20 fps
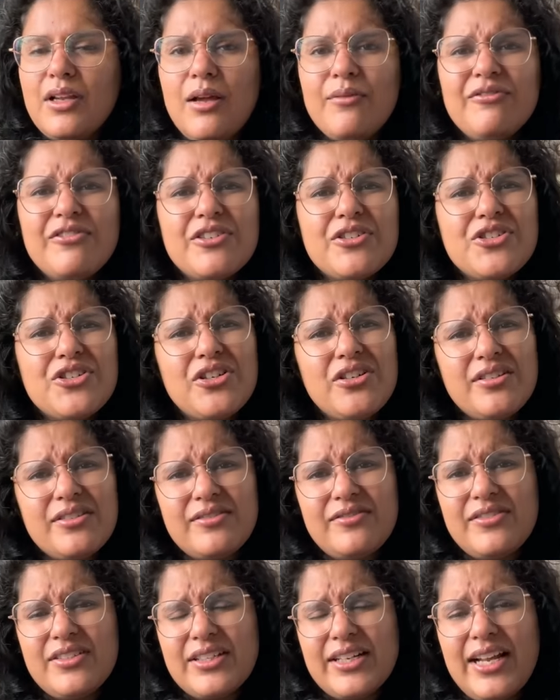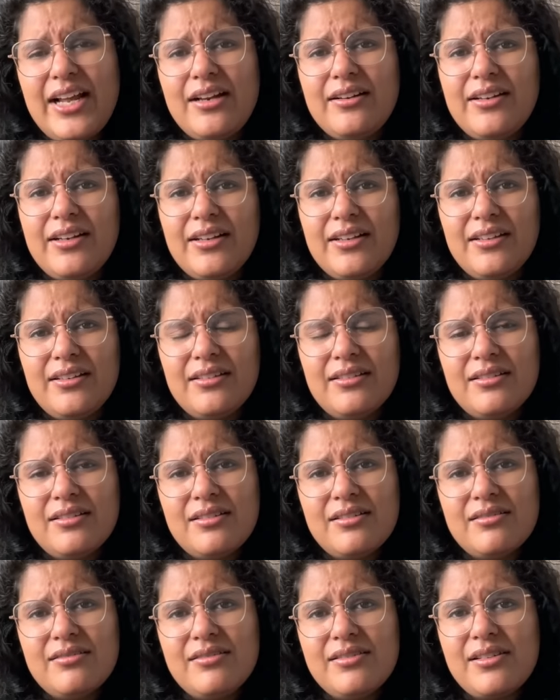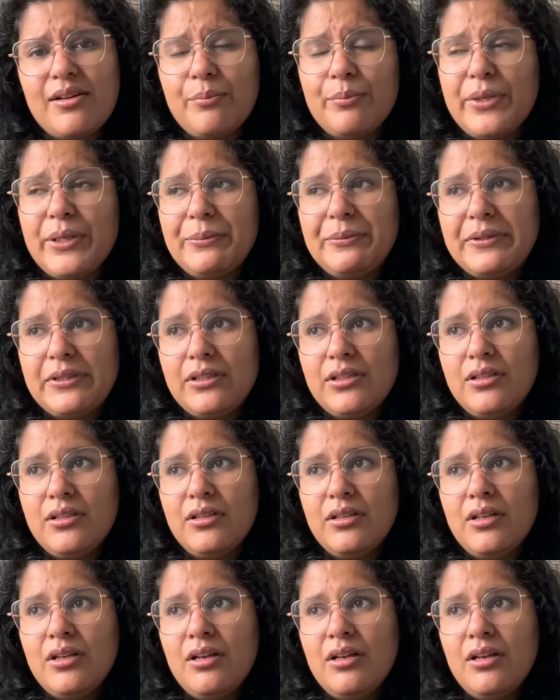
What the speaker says: for sure forgetting some people.